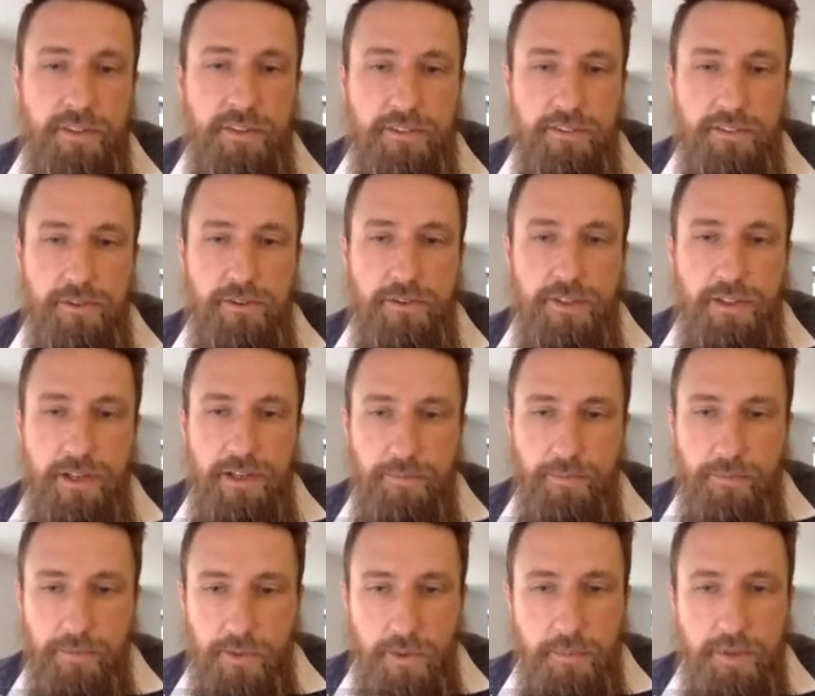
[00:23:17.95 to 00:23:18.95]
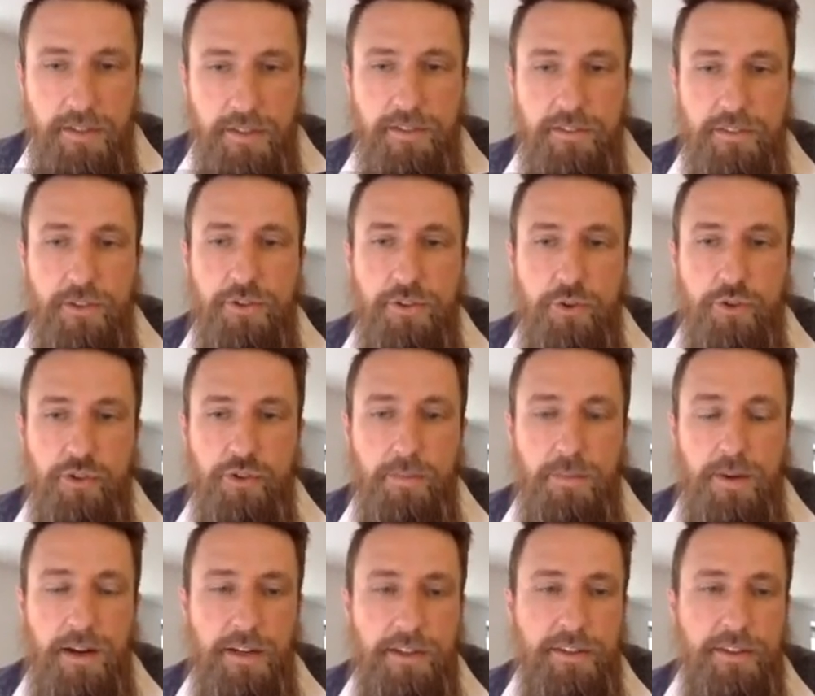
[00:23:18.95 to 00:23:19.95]
So the meter is a
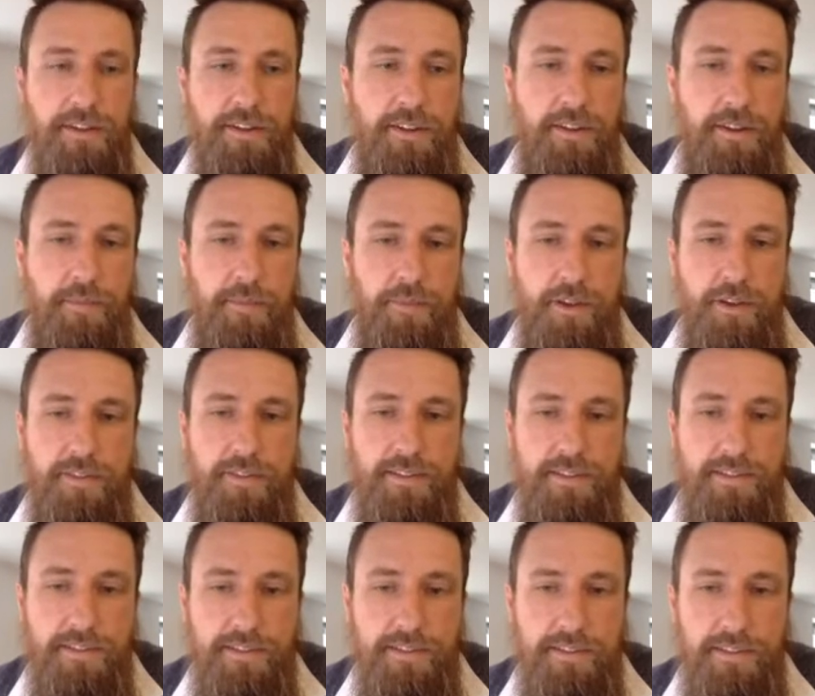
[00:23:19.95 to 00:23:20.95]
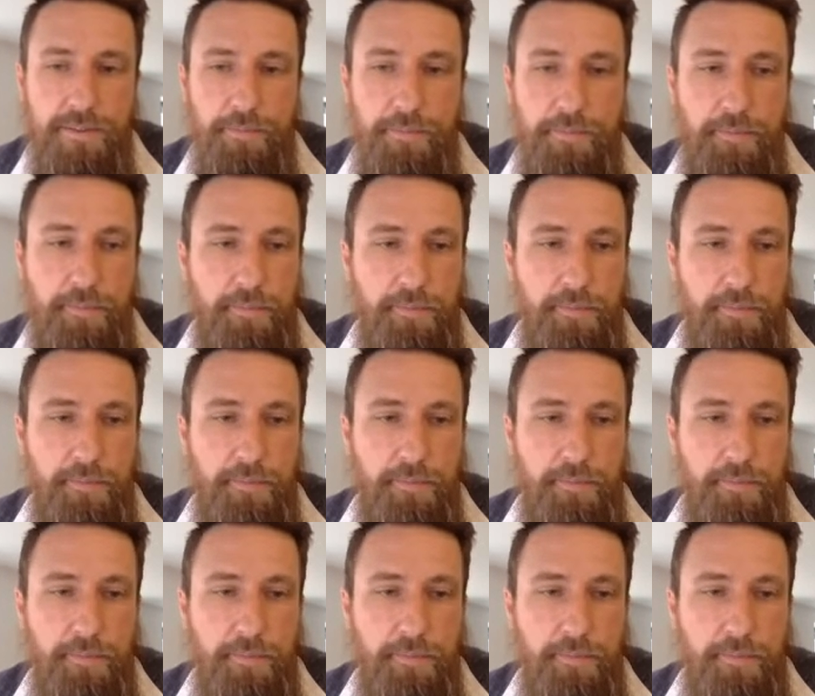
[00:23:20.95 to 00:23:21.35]
crucial part of the system.